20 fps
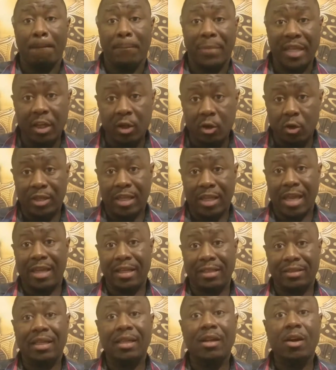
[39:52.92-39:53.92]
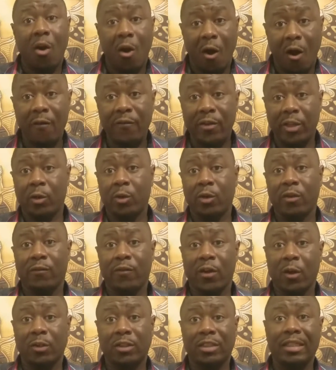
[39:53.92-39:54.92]
Bill Gates, Harvard
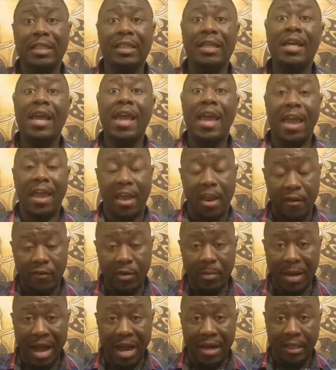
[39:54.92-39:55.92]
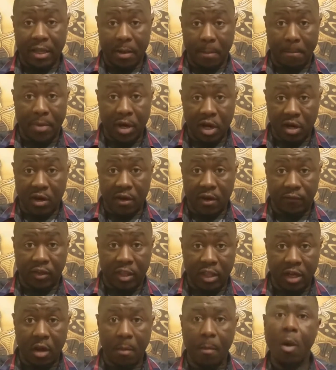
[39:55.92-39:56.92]
University, and everybody above
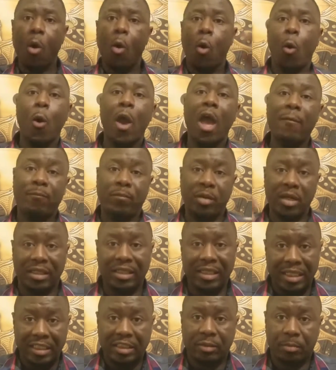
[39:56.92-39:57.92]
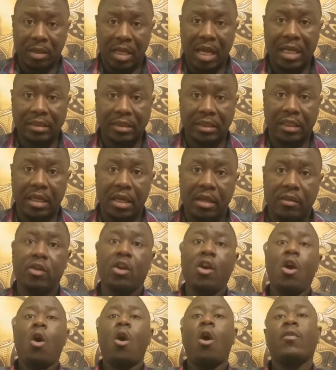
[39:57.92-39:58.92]
them who have put this plot
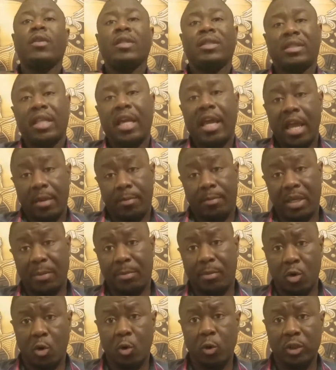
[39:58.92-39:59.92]
together are the same people